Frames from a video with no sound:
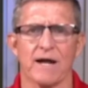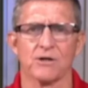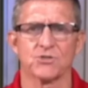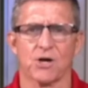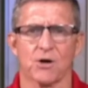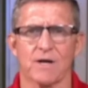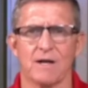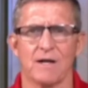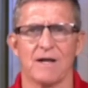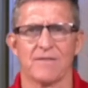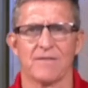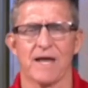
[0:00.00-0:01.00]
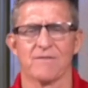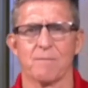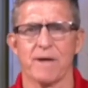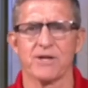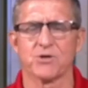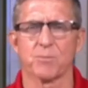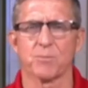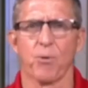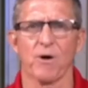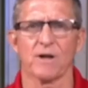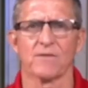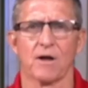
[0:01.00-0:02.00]
in Algeria. They have a major
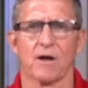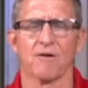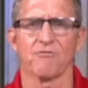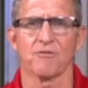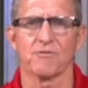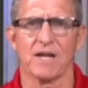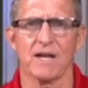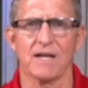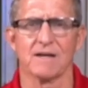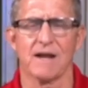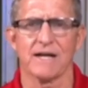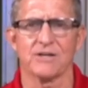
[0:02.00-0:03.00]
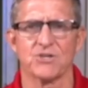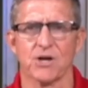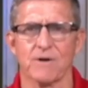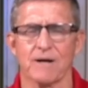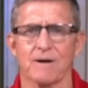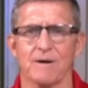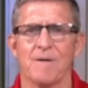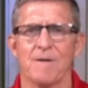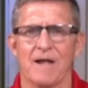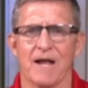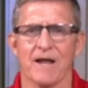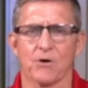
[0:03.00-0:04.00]
port in the Gulf of Guinea in Nigeria.
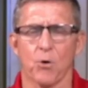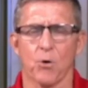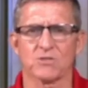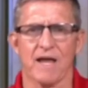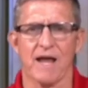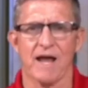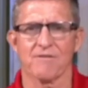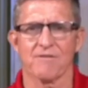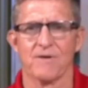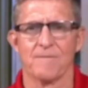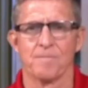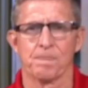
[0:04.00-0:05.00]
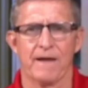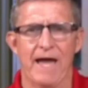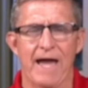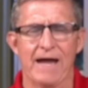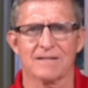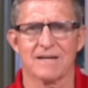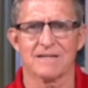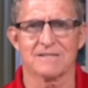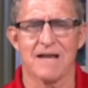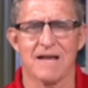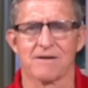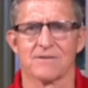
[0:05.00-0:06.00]
And of course, they have
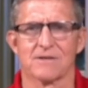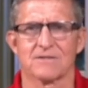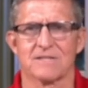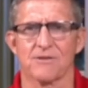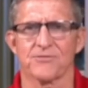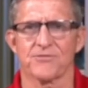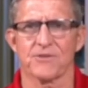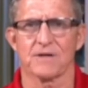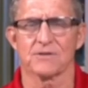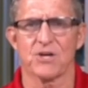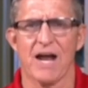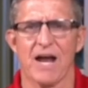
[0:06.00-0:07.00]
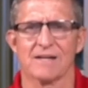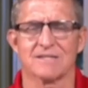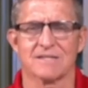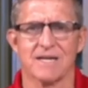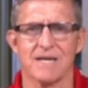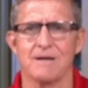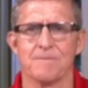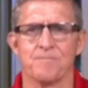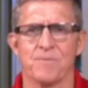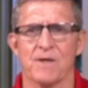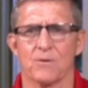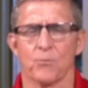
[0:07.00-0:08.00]
access down in the South China Sea,
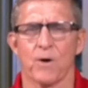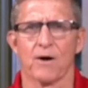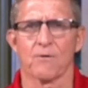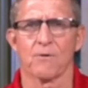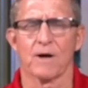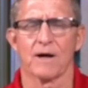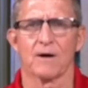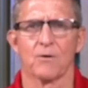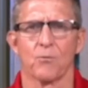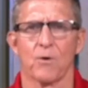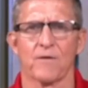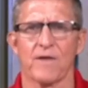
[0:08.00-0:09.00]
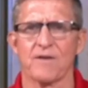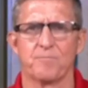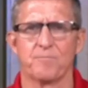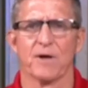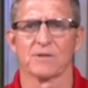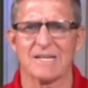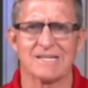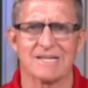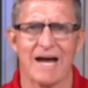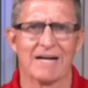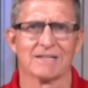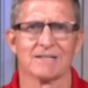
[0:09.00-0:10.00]
where they've built these
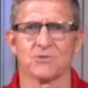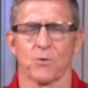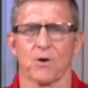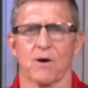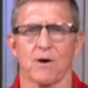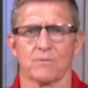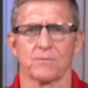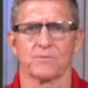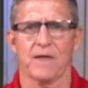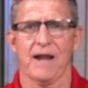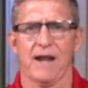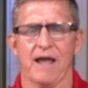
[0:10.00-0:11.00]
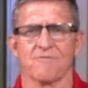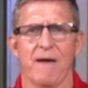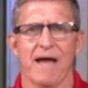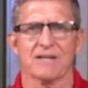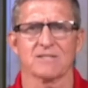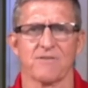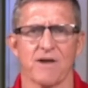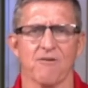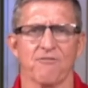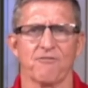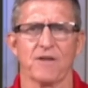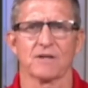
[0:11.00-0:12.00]
islands that have massive
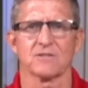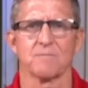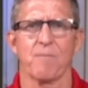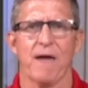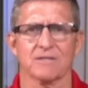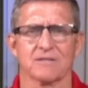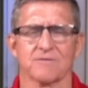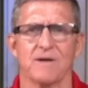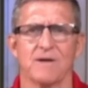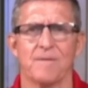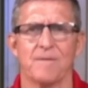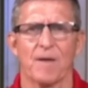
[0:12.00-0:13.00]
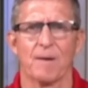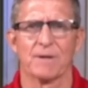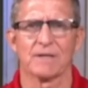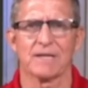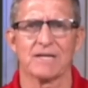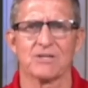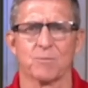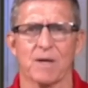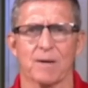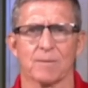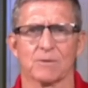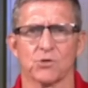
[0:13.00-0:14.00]
airfields and massive abilities to
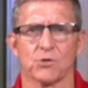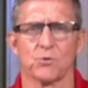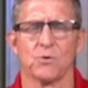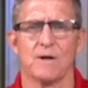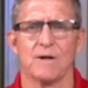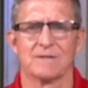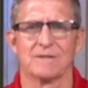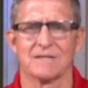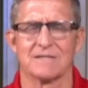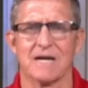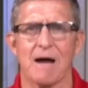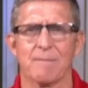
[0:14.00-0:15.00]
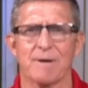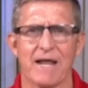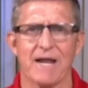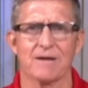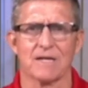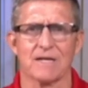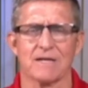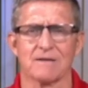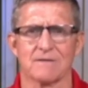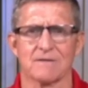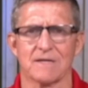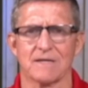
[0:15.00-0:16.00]
be able to dominate
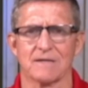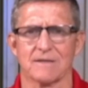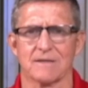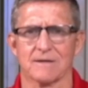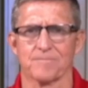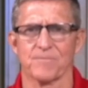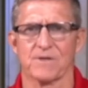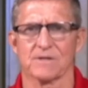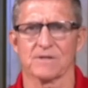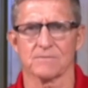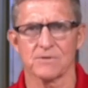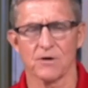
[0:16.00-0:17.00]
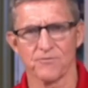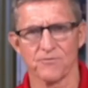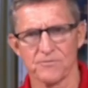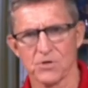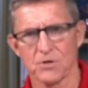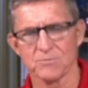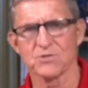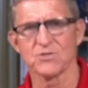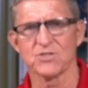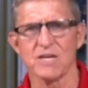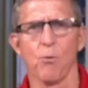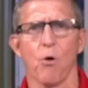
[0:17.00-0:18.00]
the in terms of
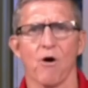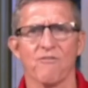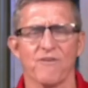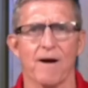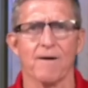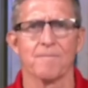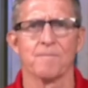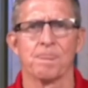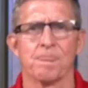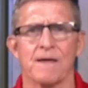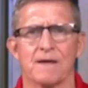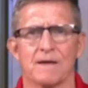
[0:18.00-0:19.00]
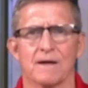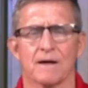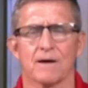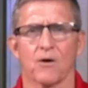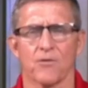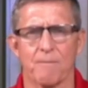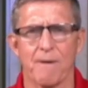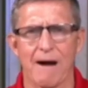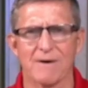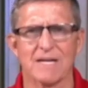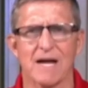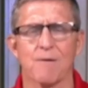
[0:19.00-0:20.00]
sea warfare or the
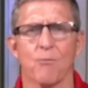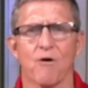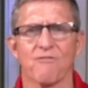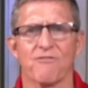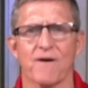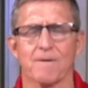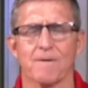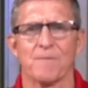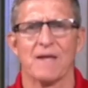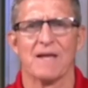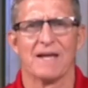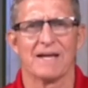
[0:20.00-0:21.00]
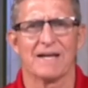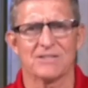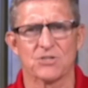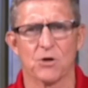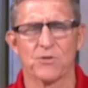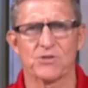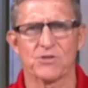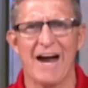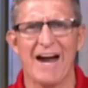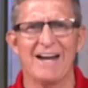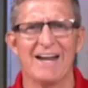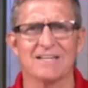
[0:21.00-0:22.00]
maritime warfare. So the
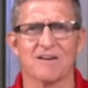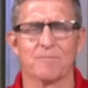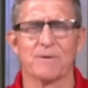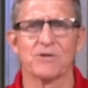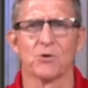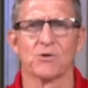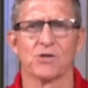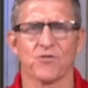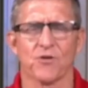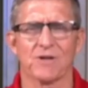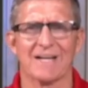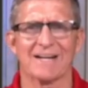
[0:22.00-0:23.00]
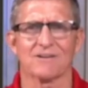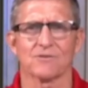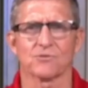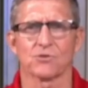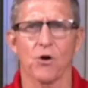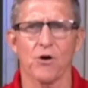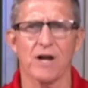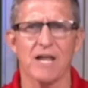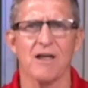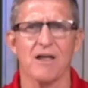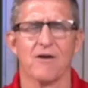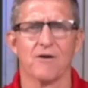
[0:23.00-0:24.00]
Chinese have been doing this for like
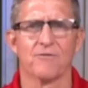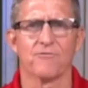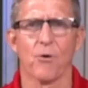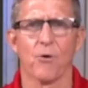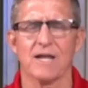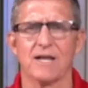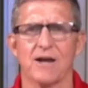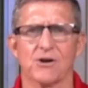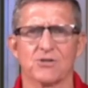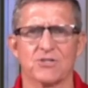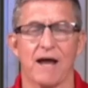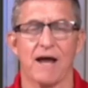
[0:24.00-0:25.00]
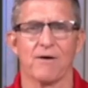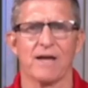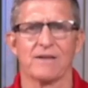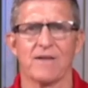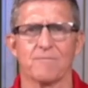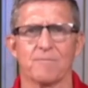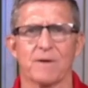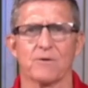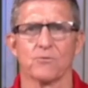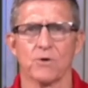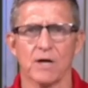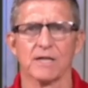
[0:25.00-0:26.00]
30, 40 years now, and they've been
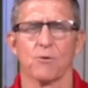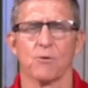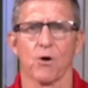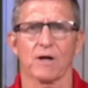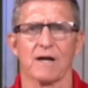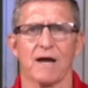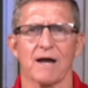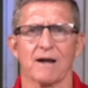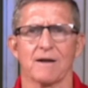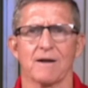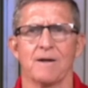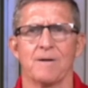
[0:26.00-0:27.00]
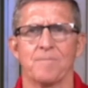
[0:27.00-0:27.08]
really working on it,